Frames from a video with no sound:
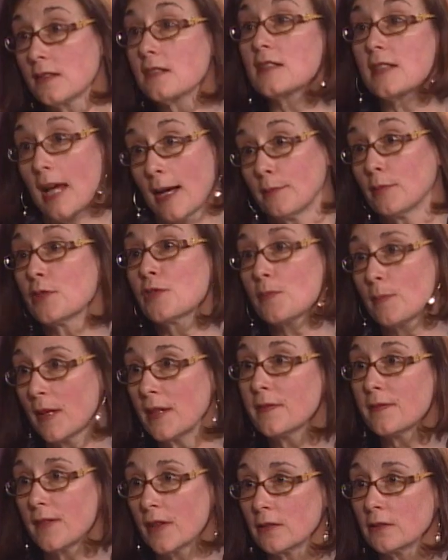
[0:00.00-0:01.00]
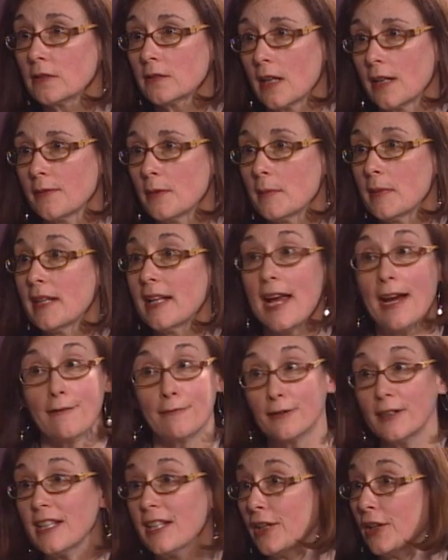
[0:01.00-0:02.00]
established by the federal government
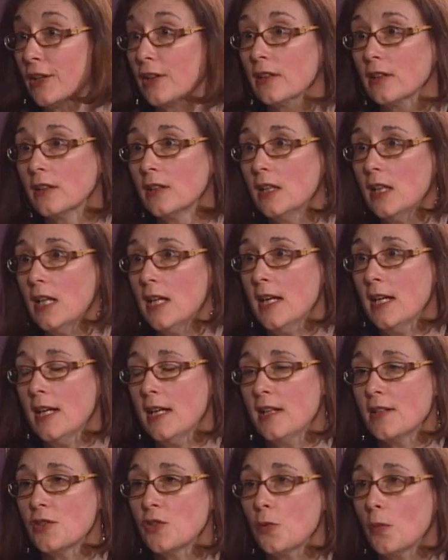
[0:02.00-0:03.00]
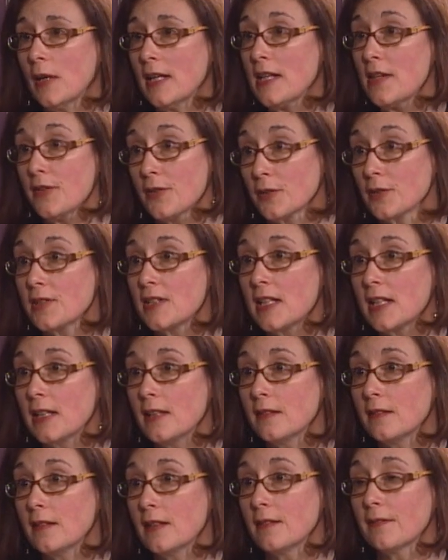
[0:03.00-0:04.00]
every mm-hmm. year. In
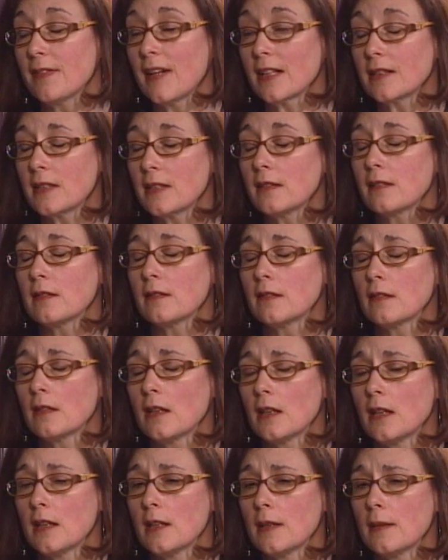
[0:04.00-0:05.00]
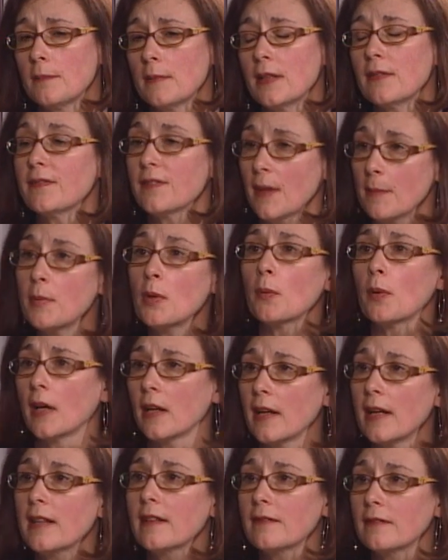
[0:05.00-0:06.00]
2013, in fact, um, in
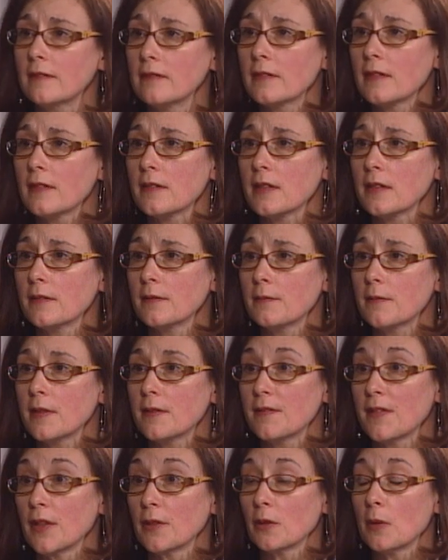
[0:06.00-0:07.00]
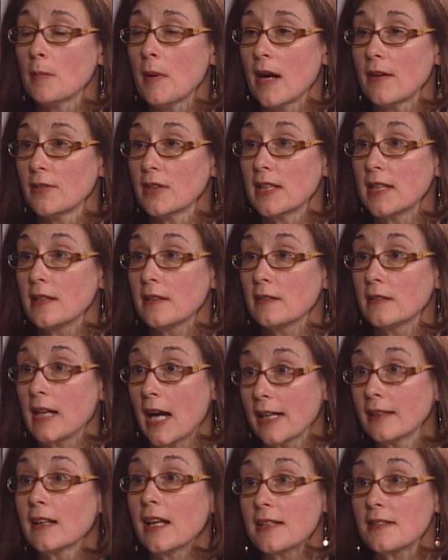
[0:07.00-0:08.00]
February, the, the federal poverty
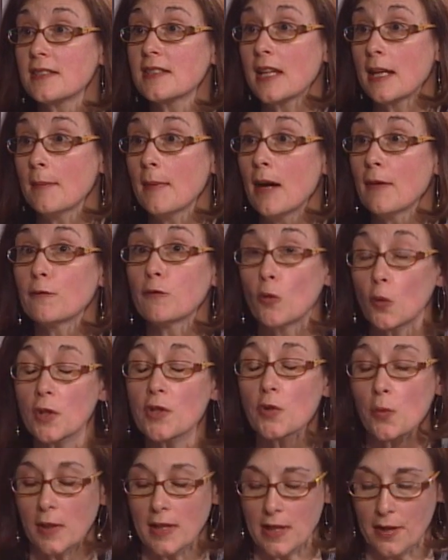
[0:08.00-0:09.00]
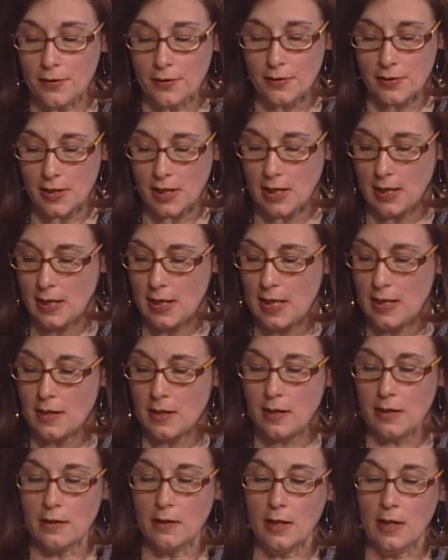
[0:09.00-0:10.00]
guidelines came out for 2013.
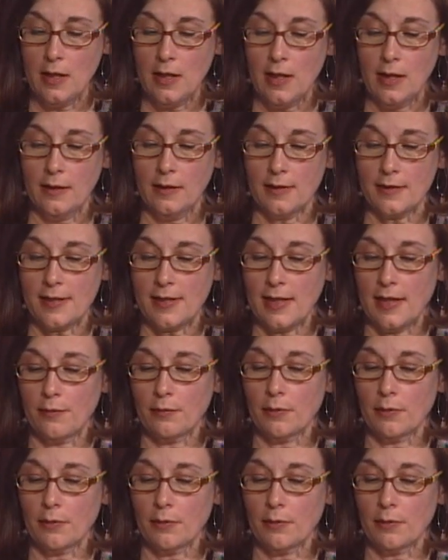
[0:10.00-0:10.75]
And the, let's see, I